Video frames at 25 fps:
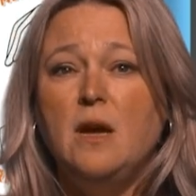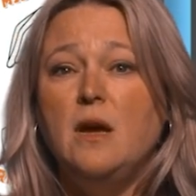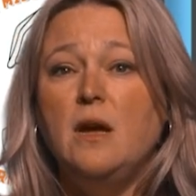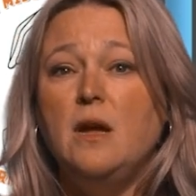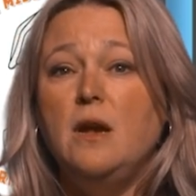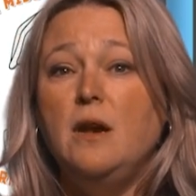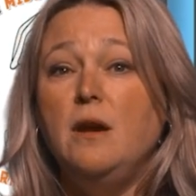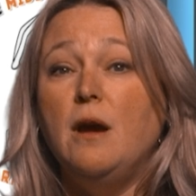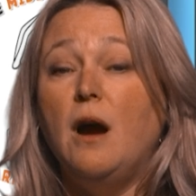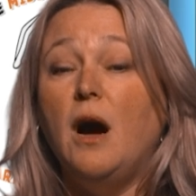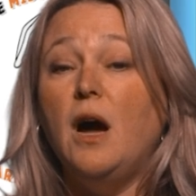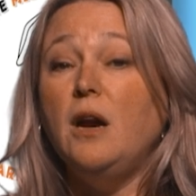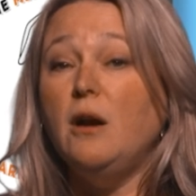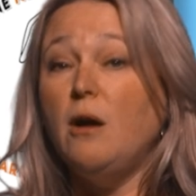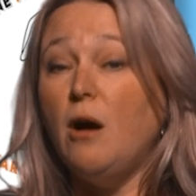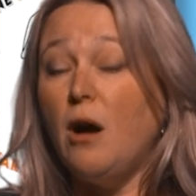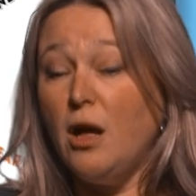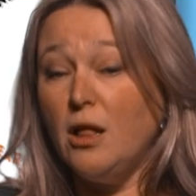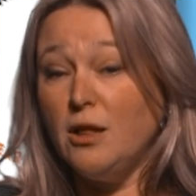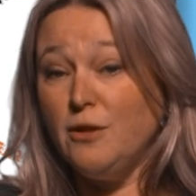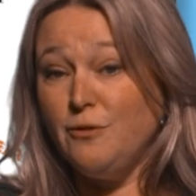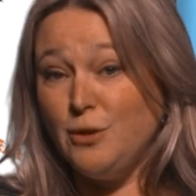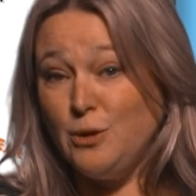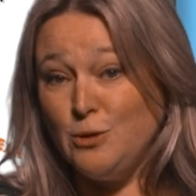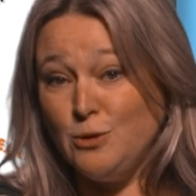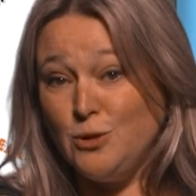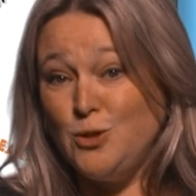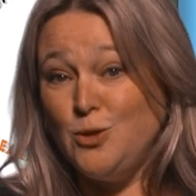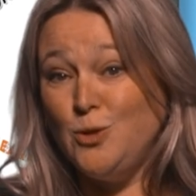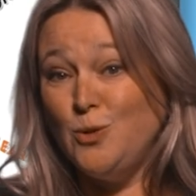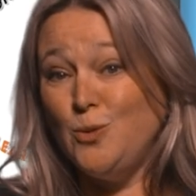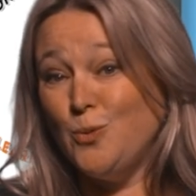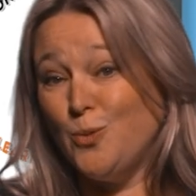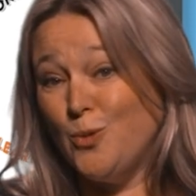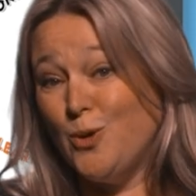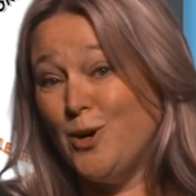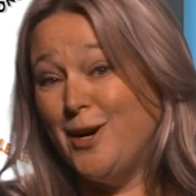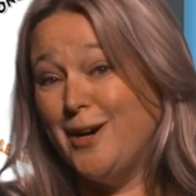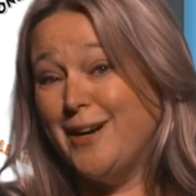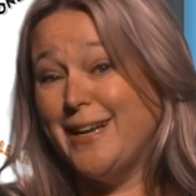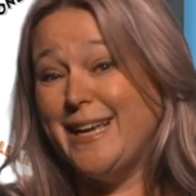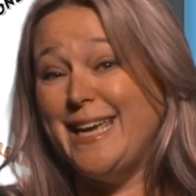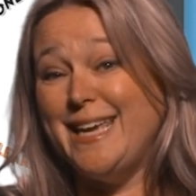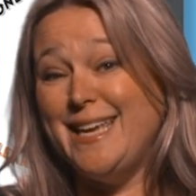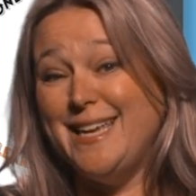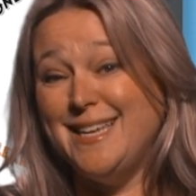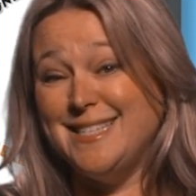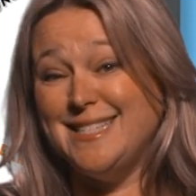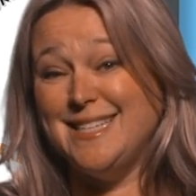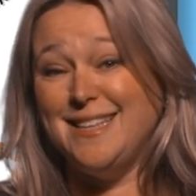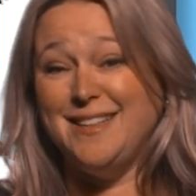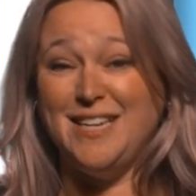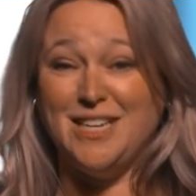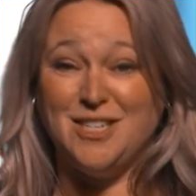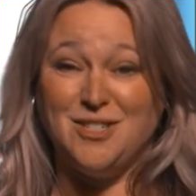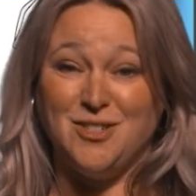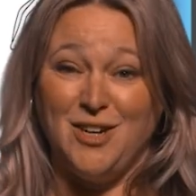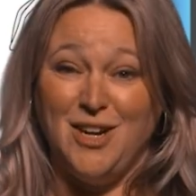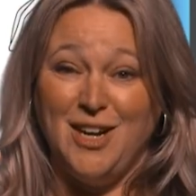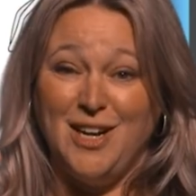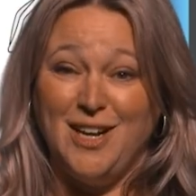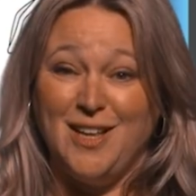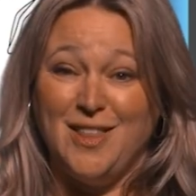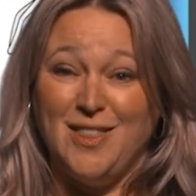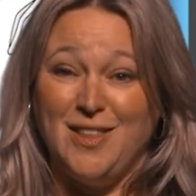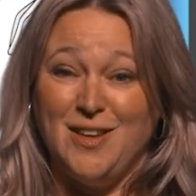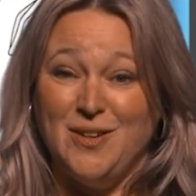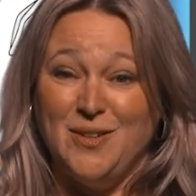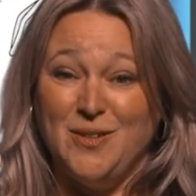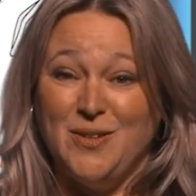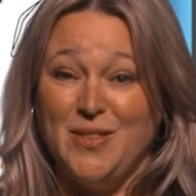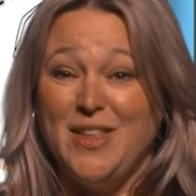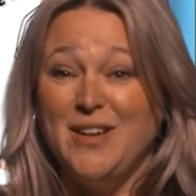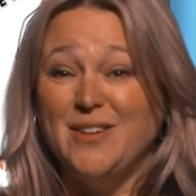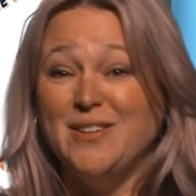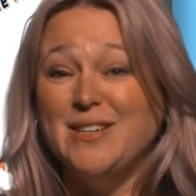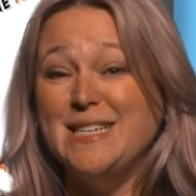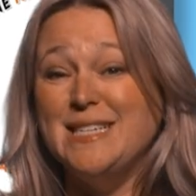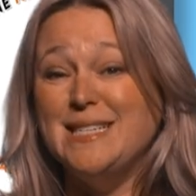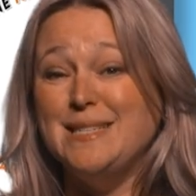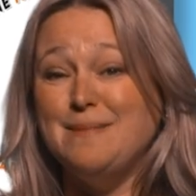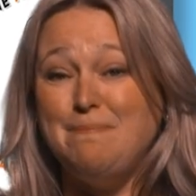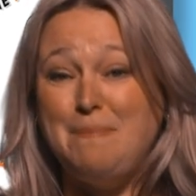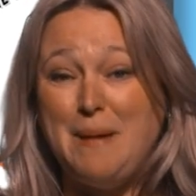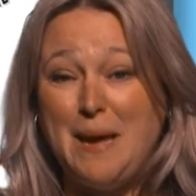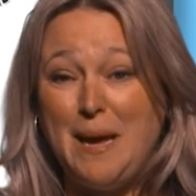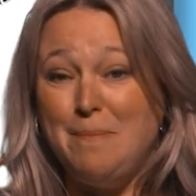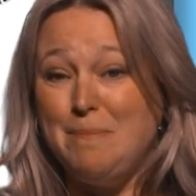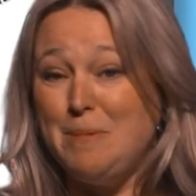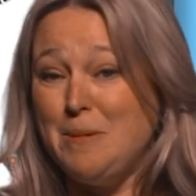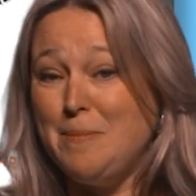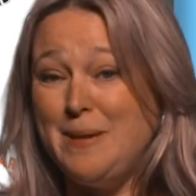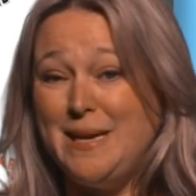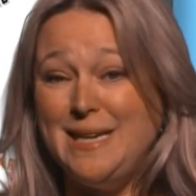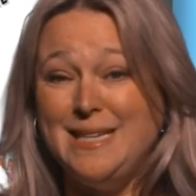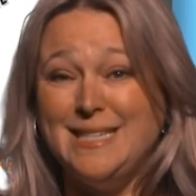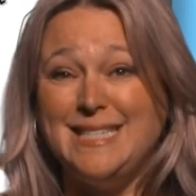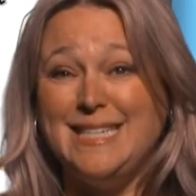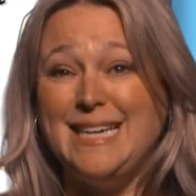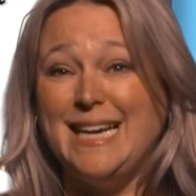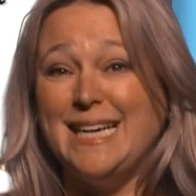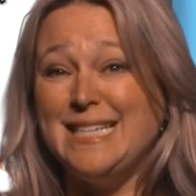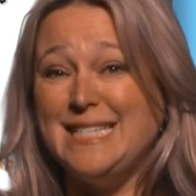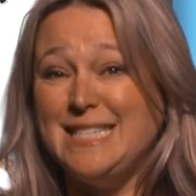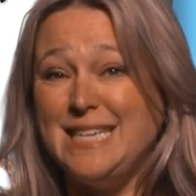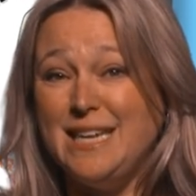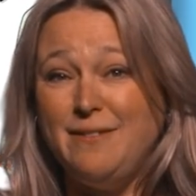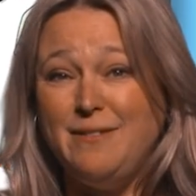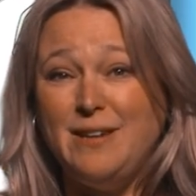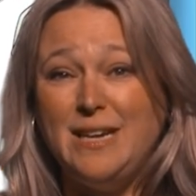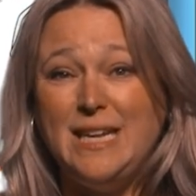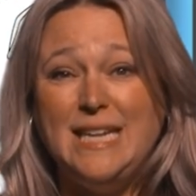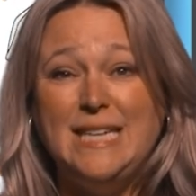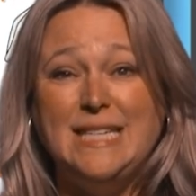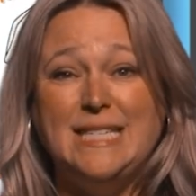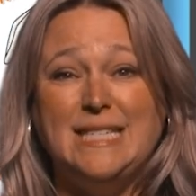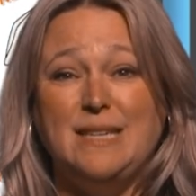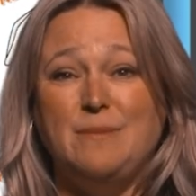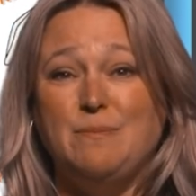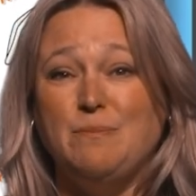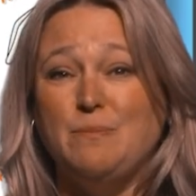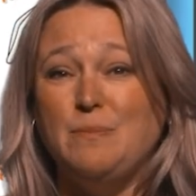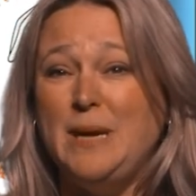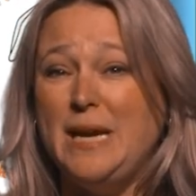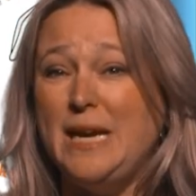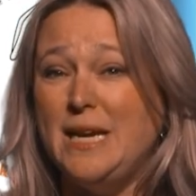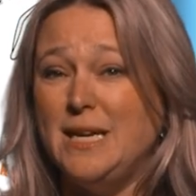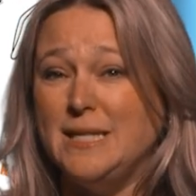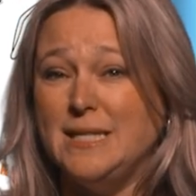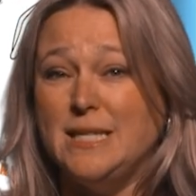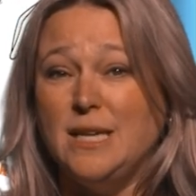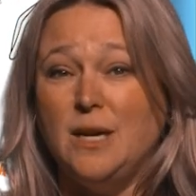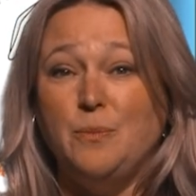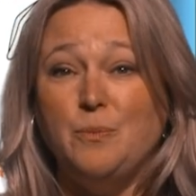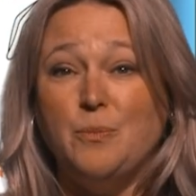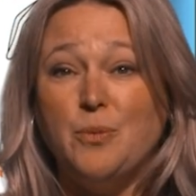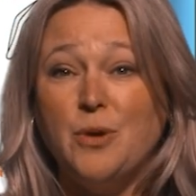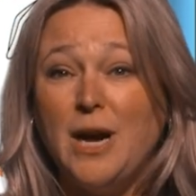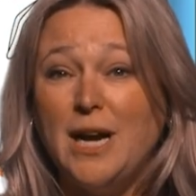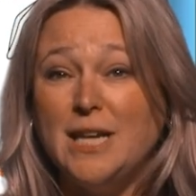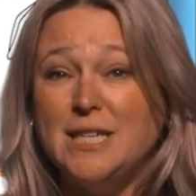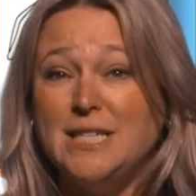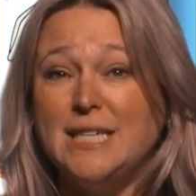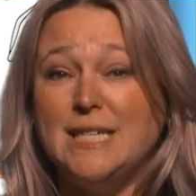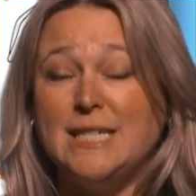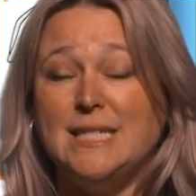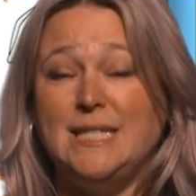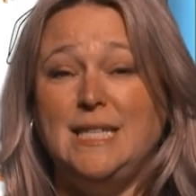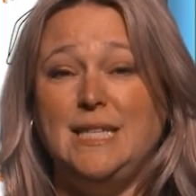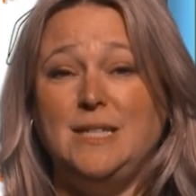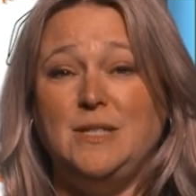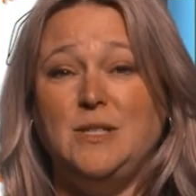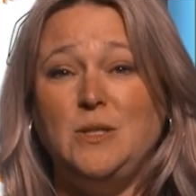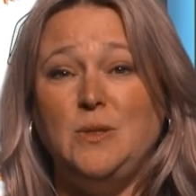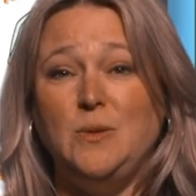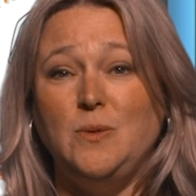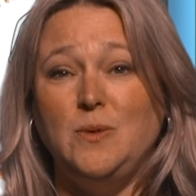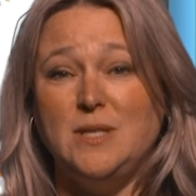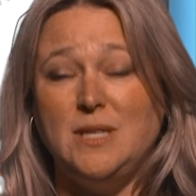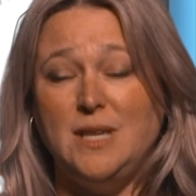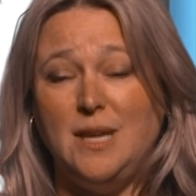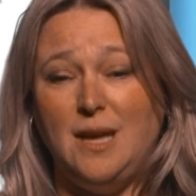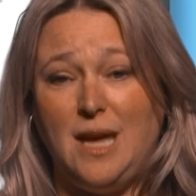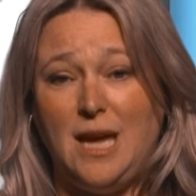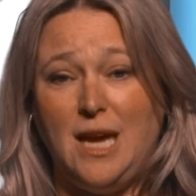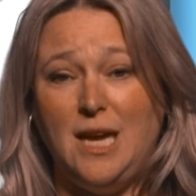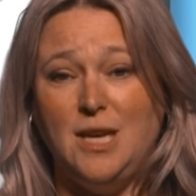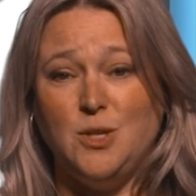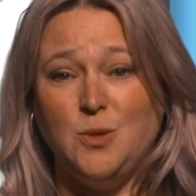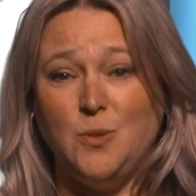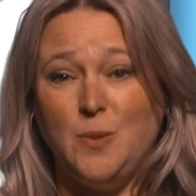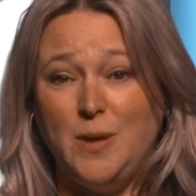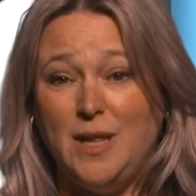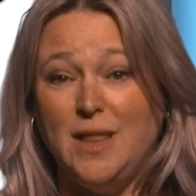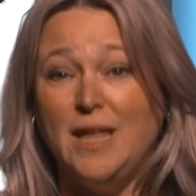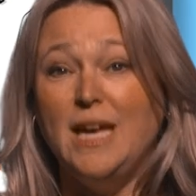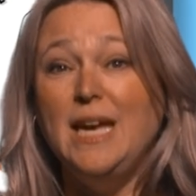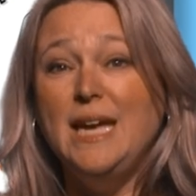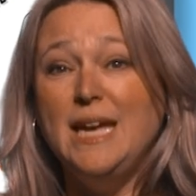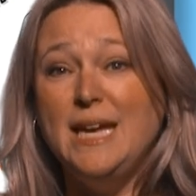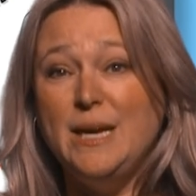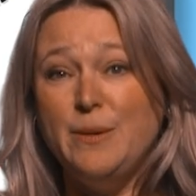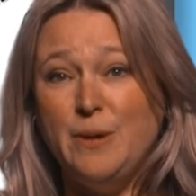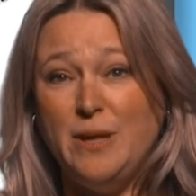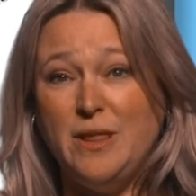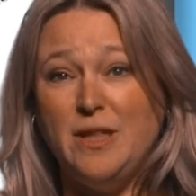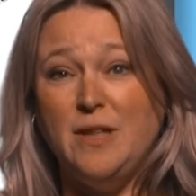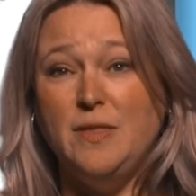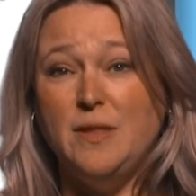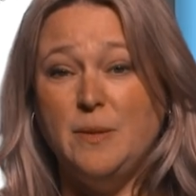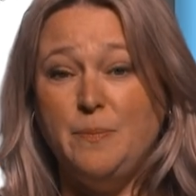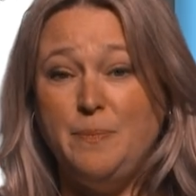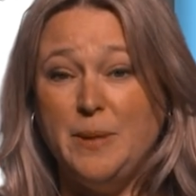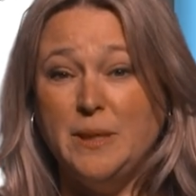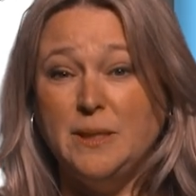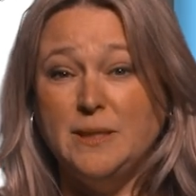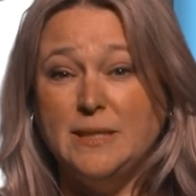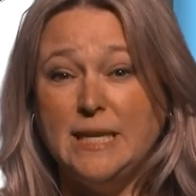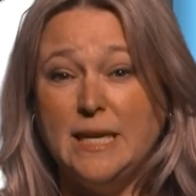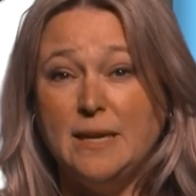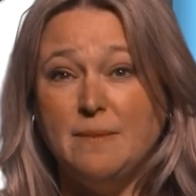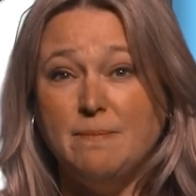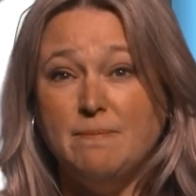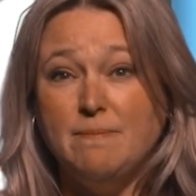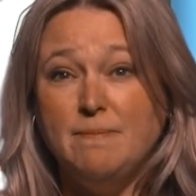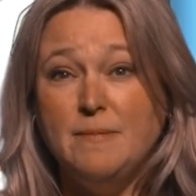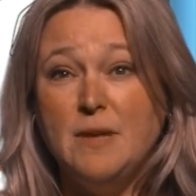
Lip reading: Not all of your student work is electronic though. There is paper-based activities and hands-on projects that students engage with within the building.